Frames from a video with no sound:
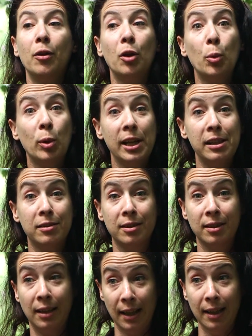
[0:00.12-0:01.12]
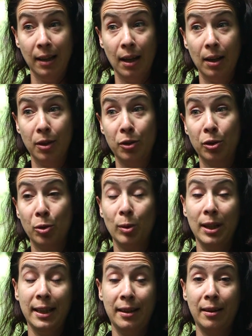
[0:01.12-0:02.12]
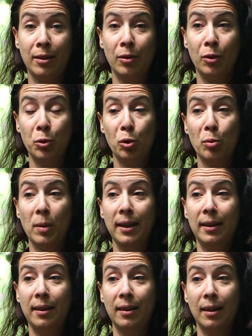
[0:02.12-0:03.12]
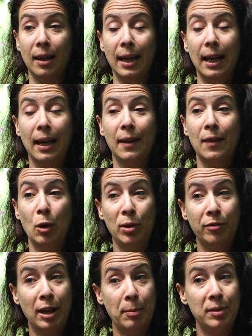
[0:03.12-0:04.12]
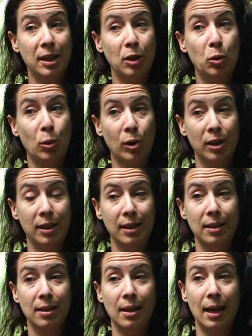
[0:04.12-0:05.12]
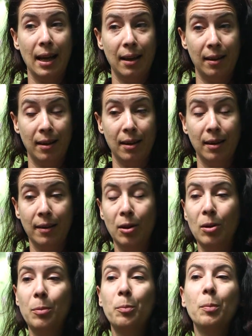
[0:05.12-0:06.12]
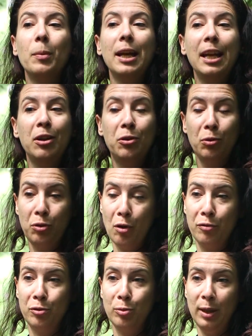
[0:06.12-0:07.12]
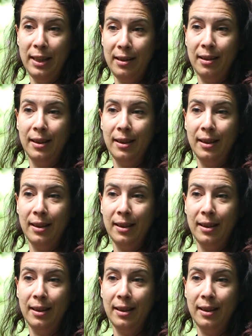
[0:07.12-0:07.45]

So we're here today to release the dormice that we've kept in quarantine at ZSL into soft release